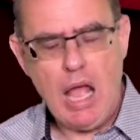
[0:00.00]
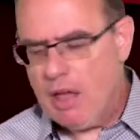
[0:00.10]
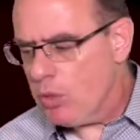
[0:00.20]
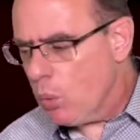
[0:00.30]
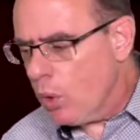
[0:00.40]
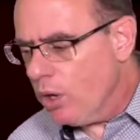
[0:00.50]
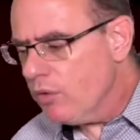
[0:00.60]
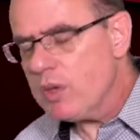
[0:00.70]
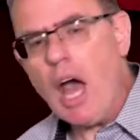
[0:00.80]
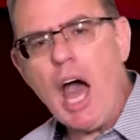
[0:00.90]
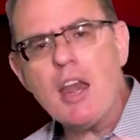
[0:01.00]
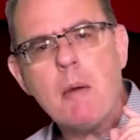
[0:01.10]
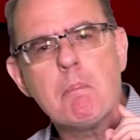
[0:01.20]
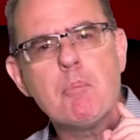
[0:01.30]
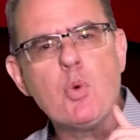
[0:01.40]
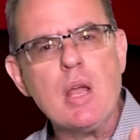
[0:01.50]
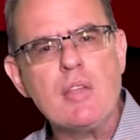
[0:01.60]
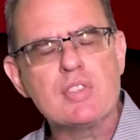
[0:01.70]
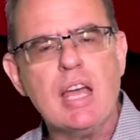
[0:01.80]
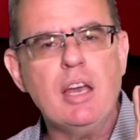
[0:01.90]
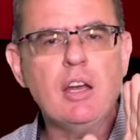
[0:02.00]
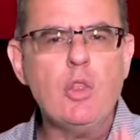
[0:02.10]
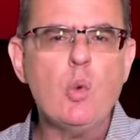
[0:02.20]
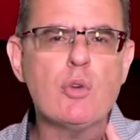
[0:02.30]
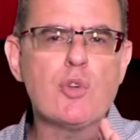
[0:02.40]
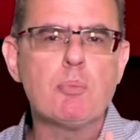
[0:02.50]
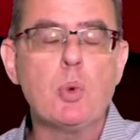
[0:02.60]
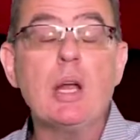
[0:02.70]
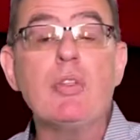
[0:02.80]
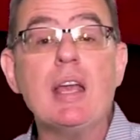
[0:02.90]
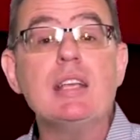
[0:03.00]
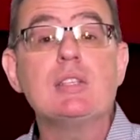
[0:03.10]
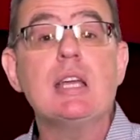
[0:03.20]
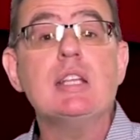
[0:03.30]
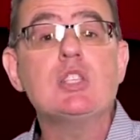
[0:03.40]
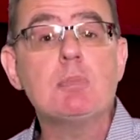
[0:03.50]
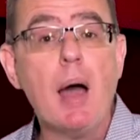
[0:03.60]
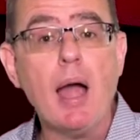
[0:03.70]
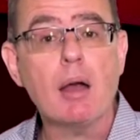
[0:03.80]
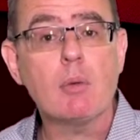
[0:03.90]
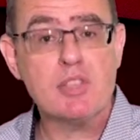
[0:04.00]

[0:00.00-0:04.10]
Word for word: And the Word of God breathes. And another word for breathe is inspire.